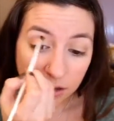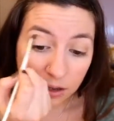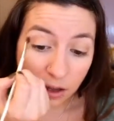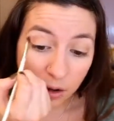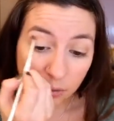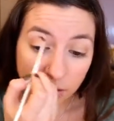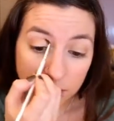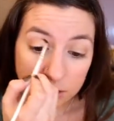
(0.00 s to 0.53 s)

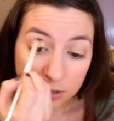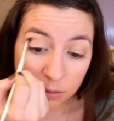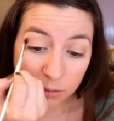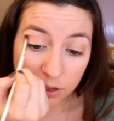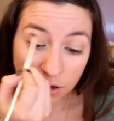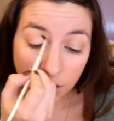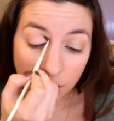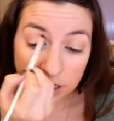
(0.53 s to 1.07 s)

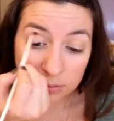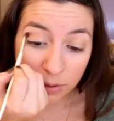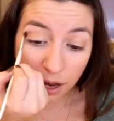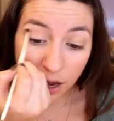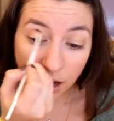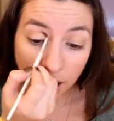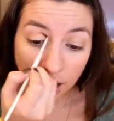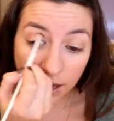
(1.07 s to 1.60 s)
sweeping across
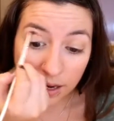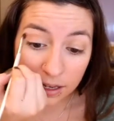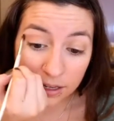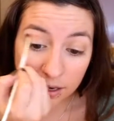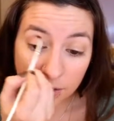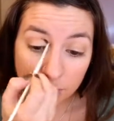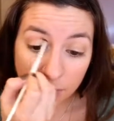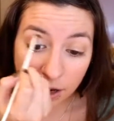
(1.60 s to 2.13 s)
my
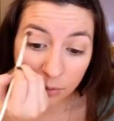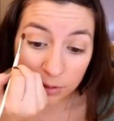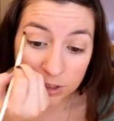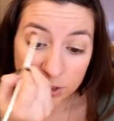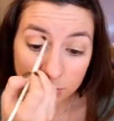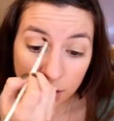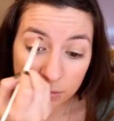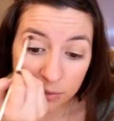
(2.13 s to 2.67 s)
eye in my
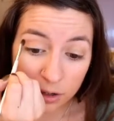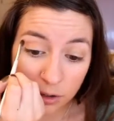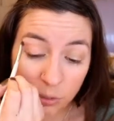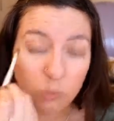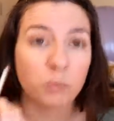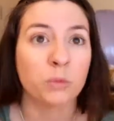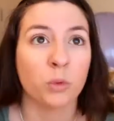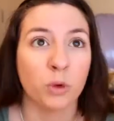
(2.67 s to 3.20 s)
windshield
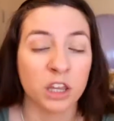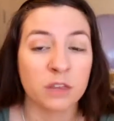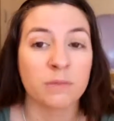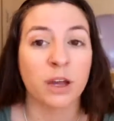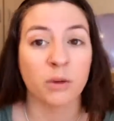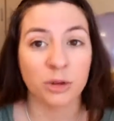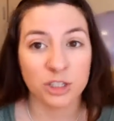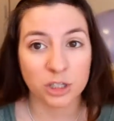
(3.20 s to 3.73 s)
wiper with
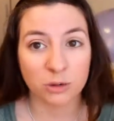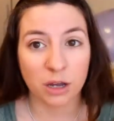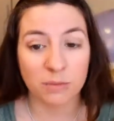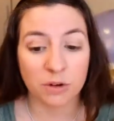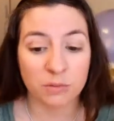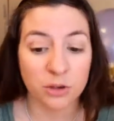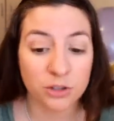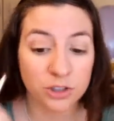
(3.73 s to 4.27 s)
my windshield
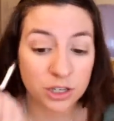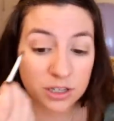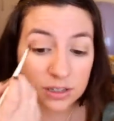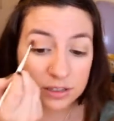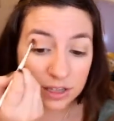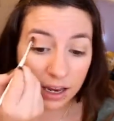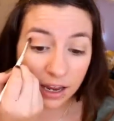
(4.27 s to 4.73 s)
wiper motions,